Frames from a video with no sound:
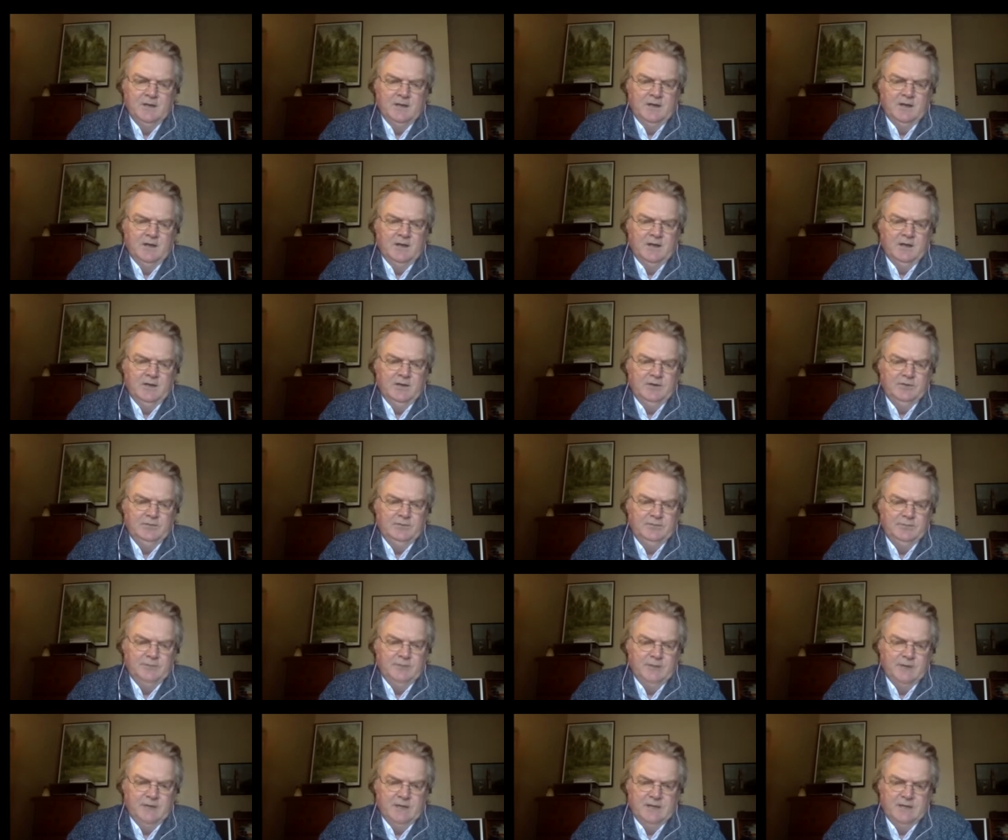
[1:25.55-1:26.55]
And
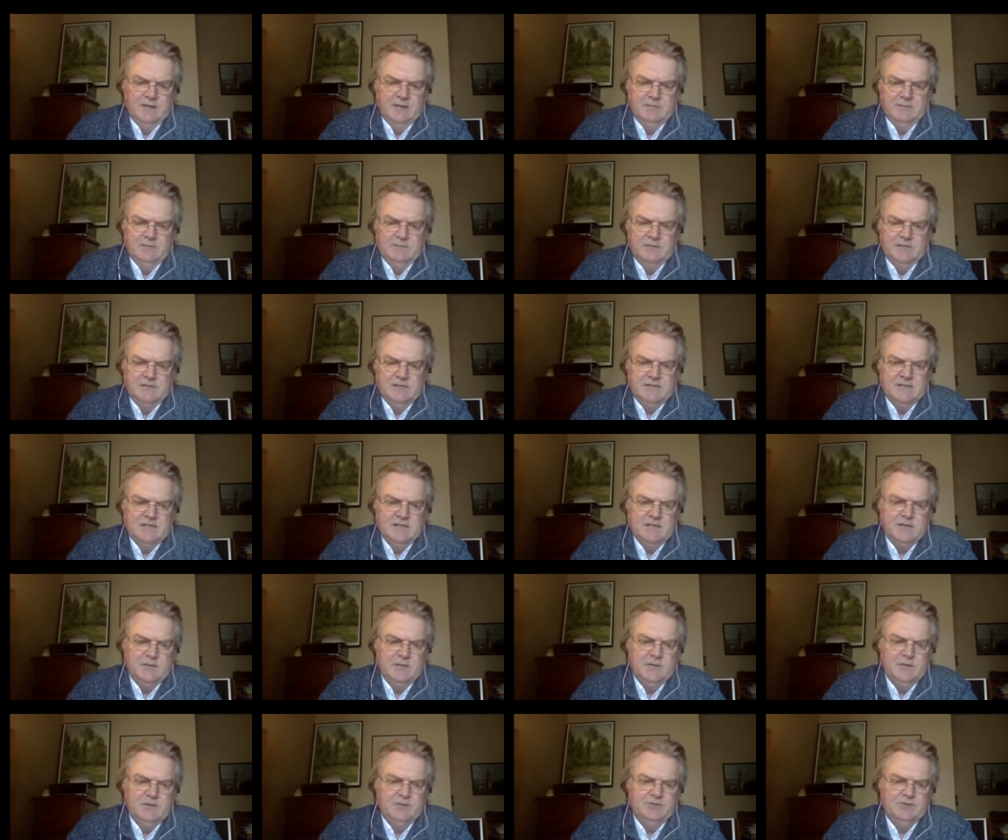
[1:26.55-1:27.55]
I raise that
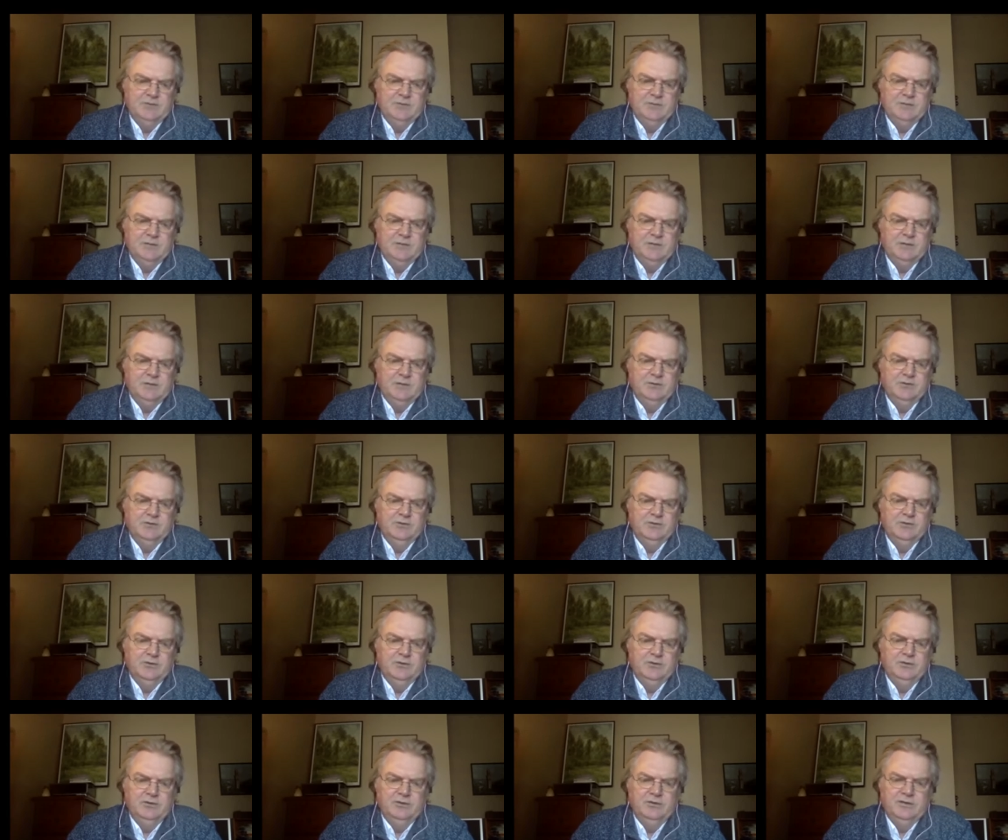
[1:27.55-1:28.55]
question because a
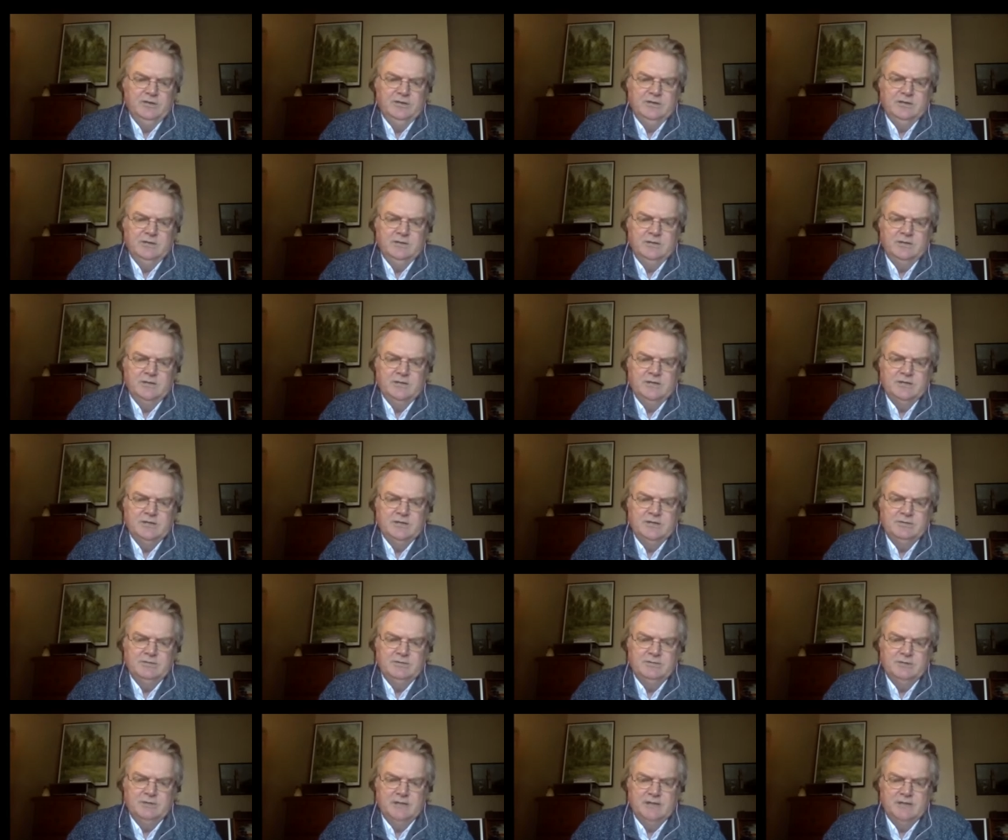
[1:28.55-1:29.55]
new Declaration of
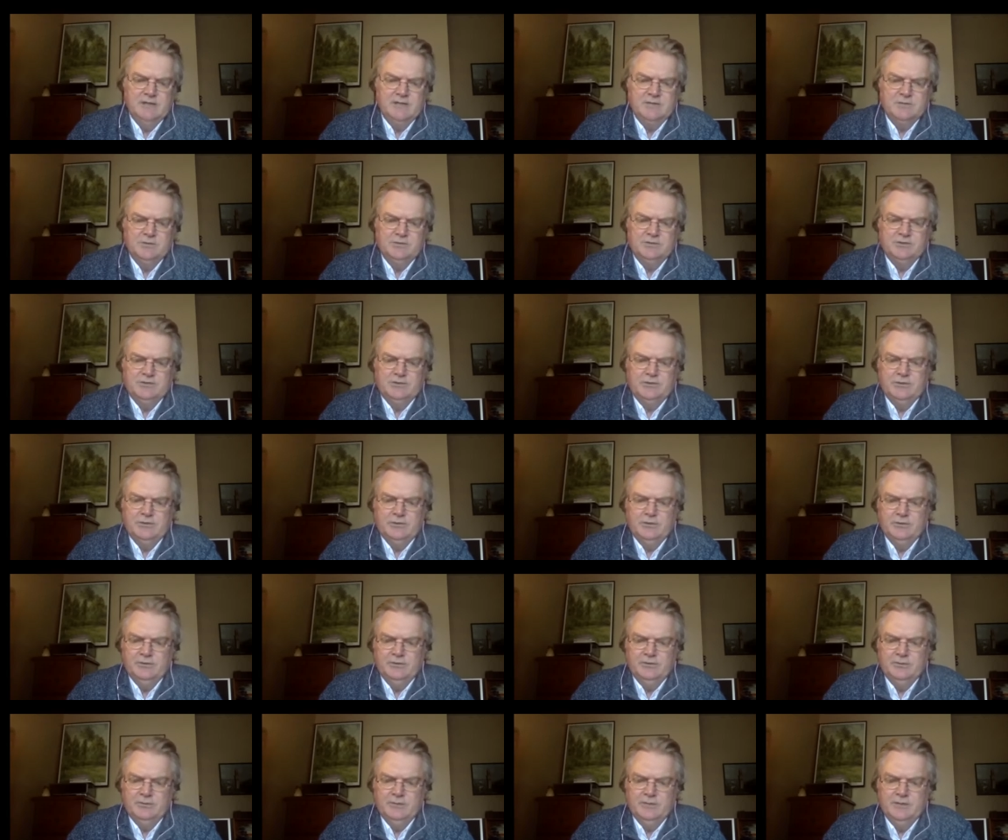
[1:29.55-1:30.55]
Rights was thought
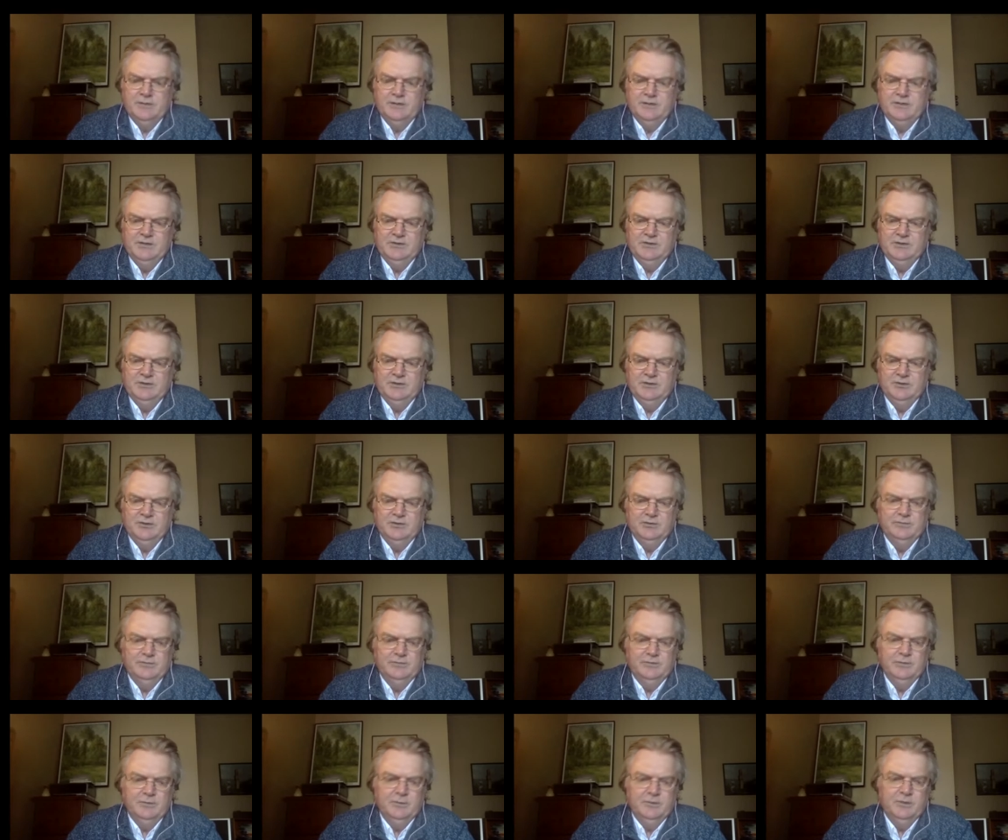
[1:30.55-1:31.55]
to be essential for
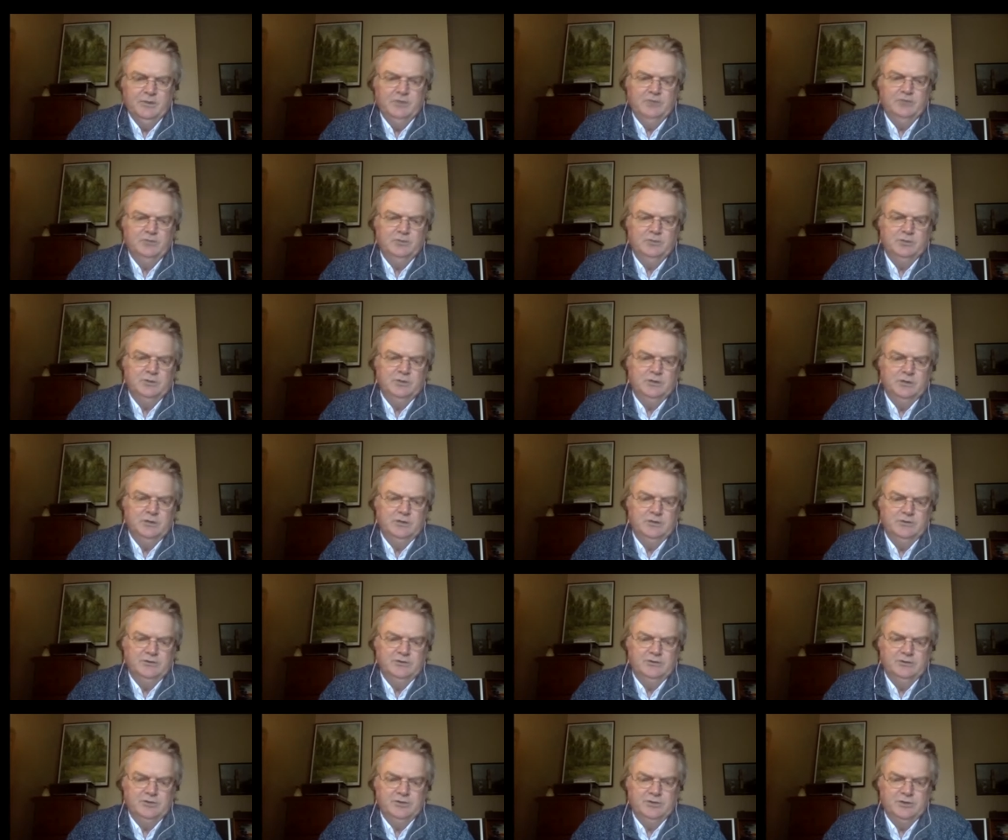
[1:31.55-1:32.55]
the post war
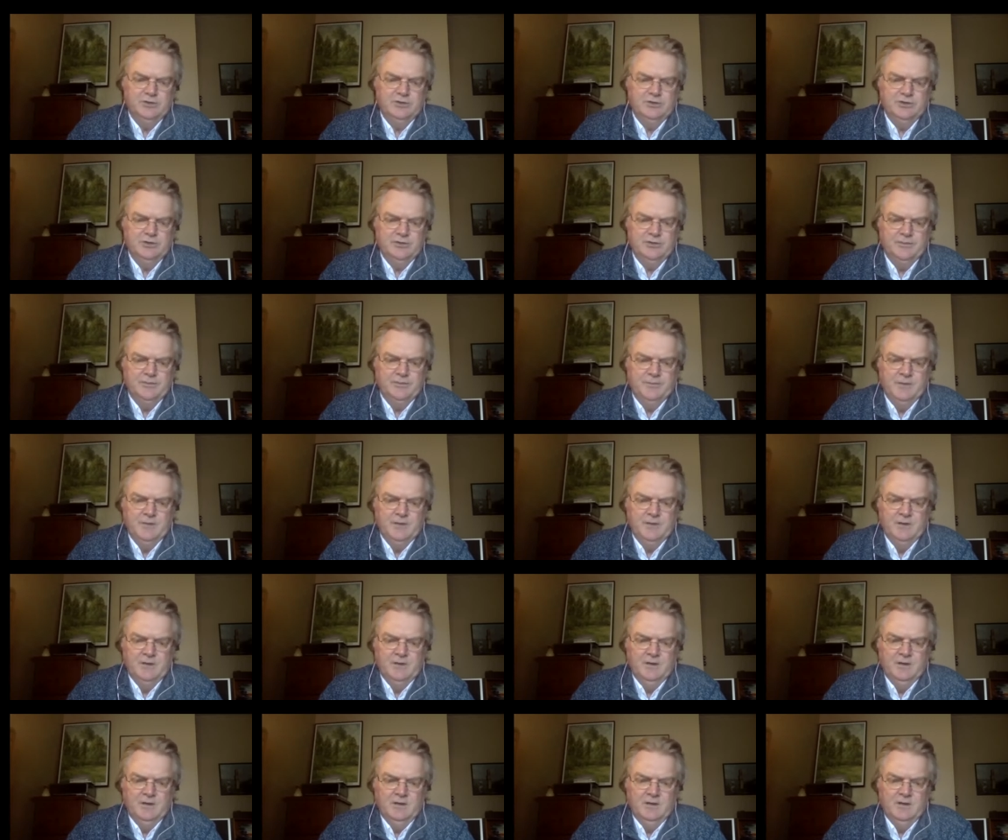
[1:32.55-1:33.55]
Constitution,
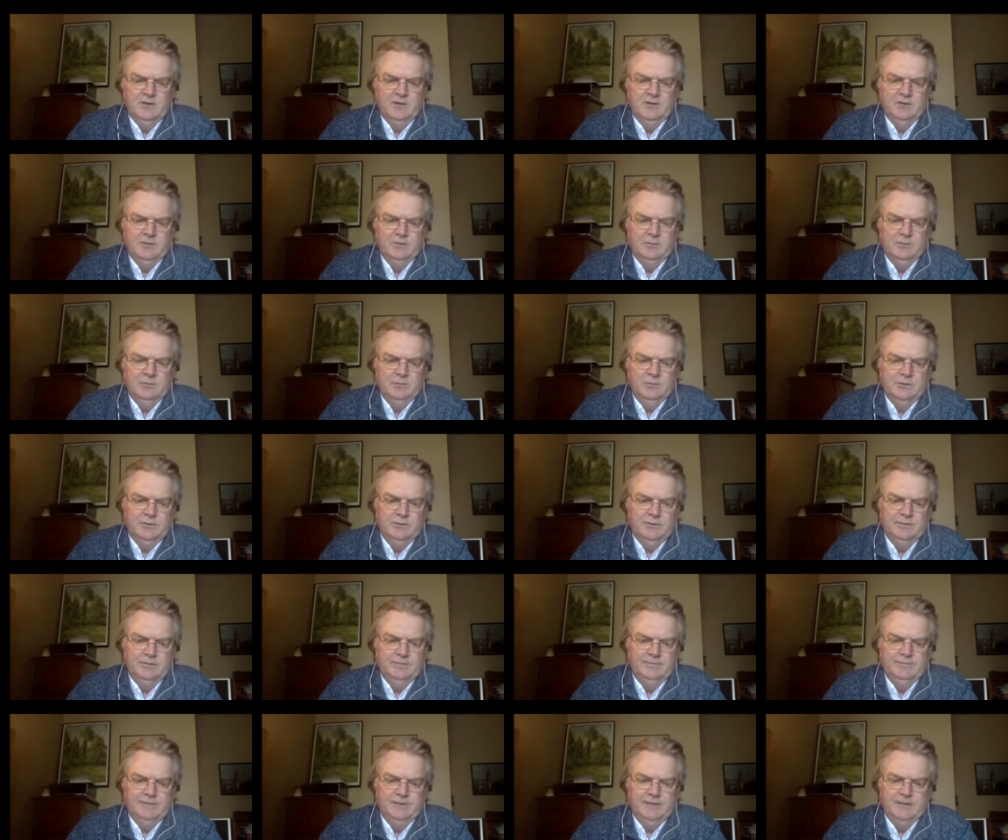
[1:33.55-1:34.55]
as it would
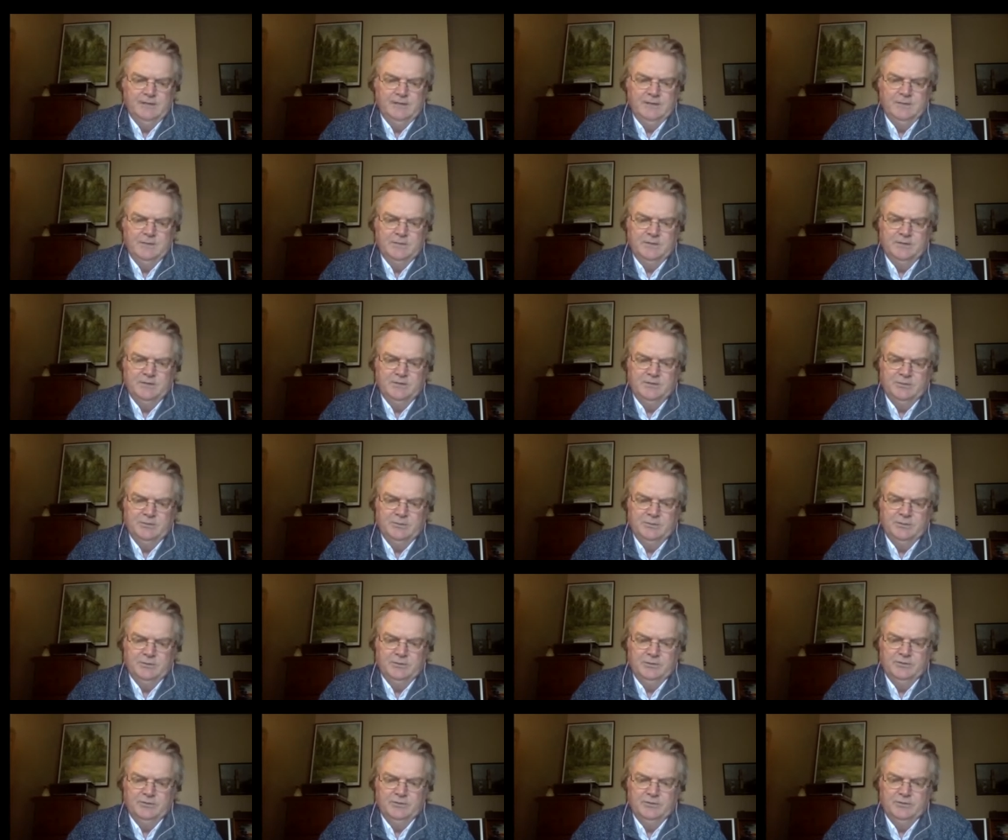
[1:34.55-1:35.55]
define the
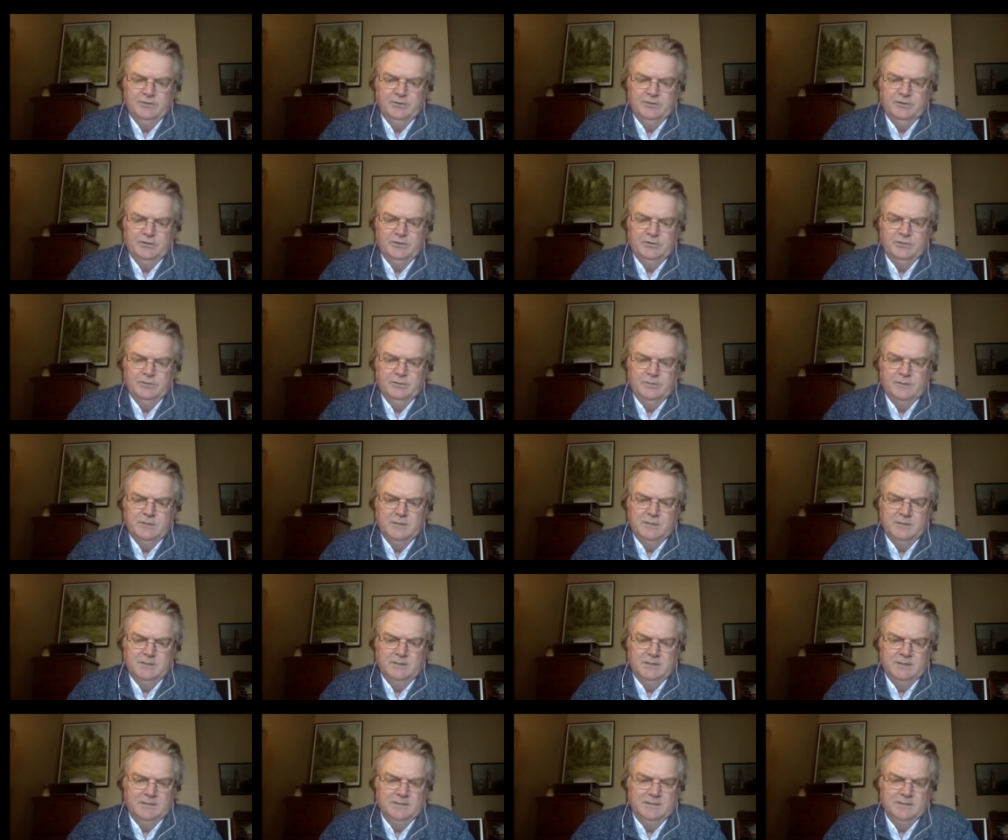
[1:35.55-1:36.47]
principles of the new republic.